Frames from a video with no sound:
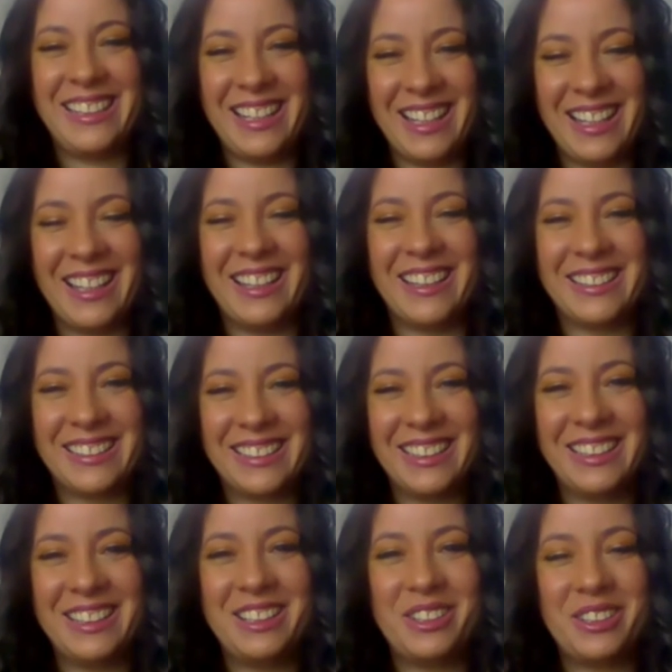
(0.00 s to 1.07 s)
yes.
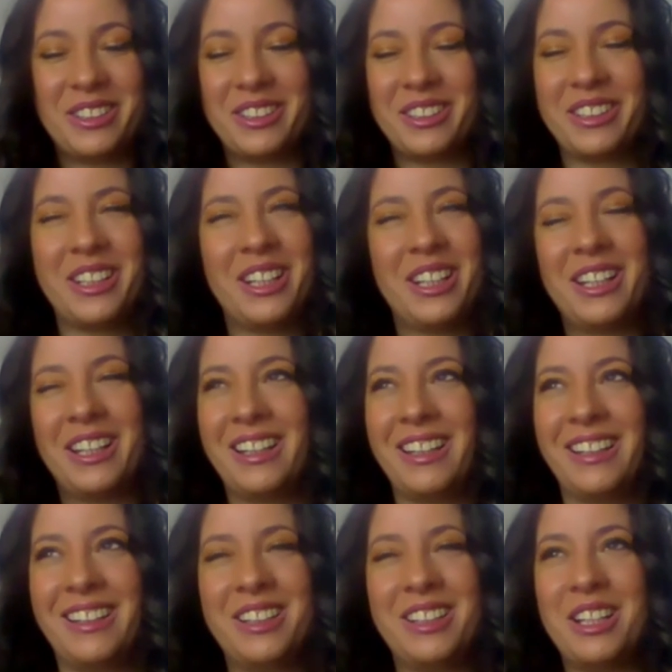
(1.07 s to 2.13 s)
A little
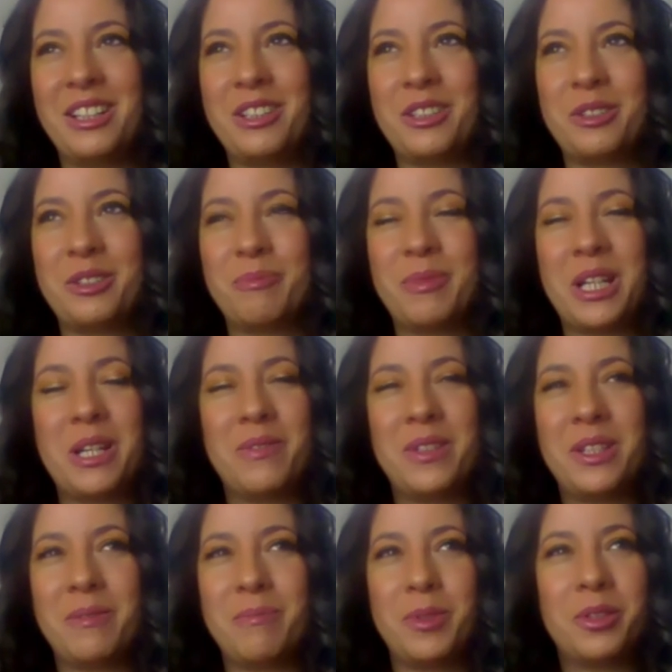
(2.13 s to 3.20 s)
a little
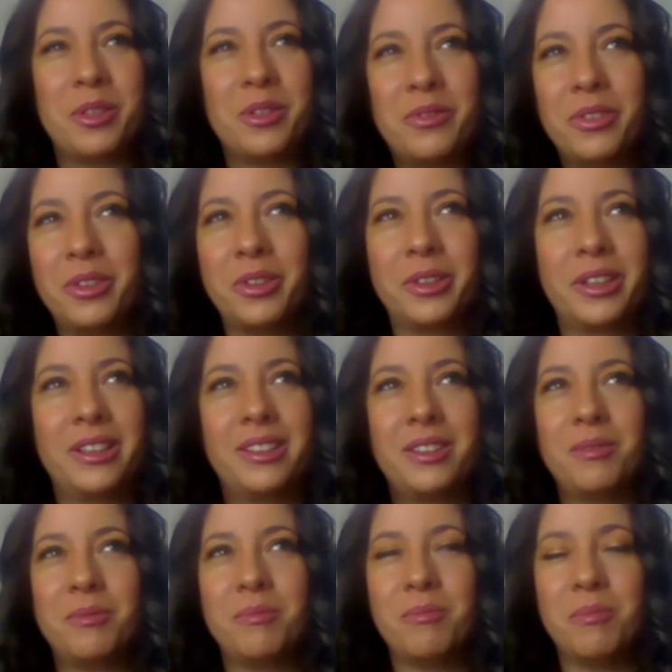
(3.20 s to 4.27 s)
baby beautiful
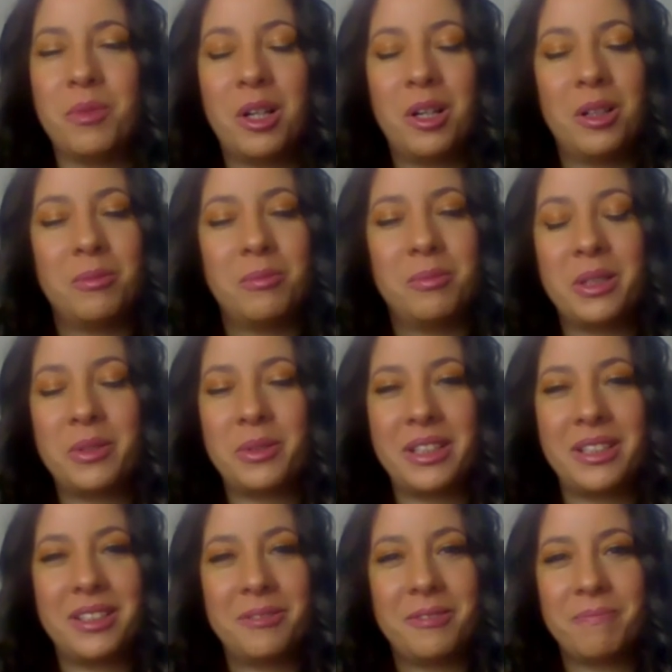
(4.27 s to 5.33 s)
and mom
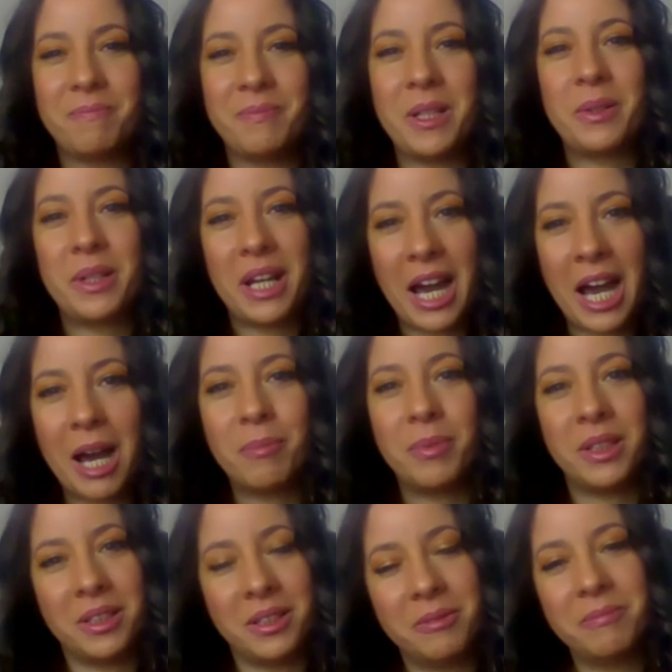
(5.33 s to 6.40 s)
very very
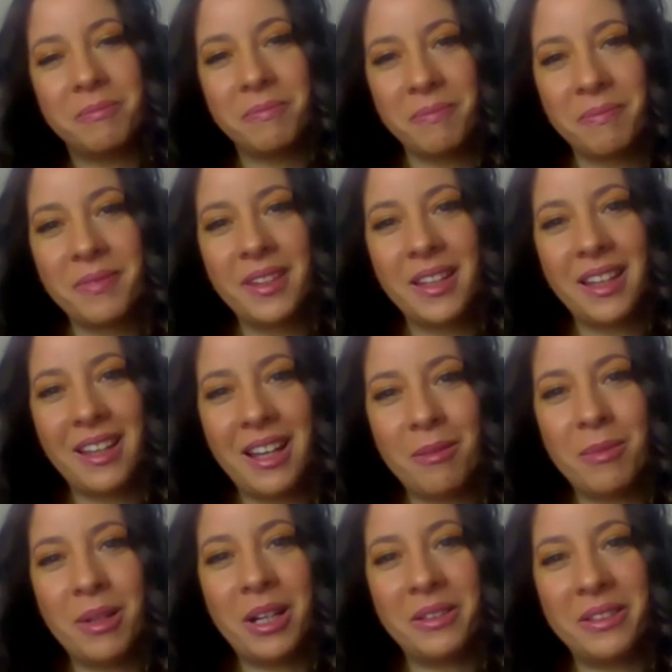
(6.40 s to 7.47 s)
happy
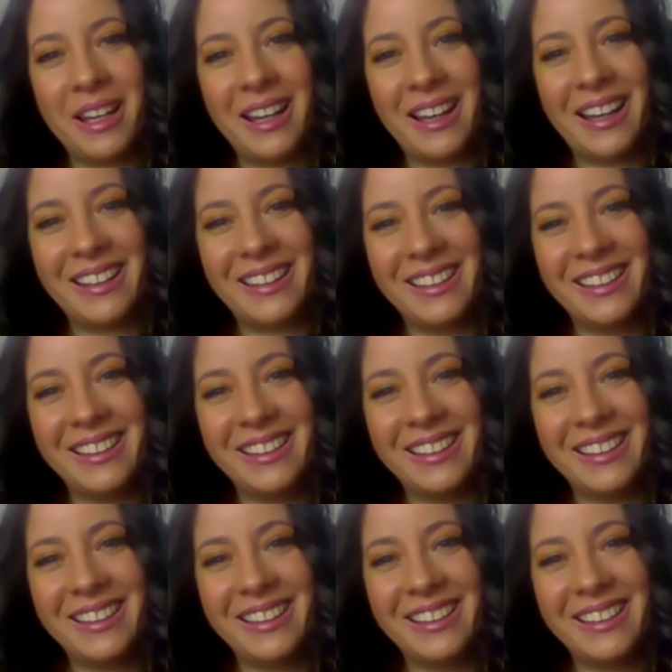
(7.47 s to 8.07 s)
about that.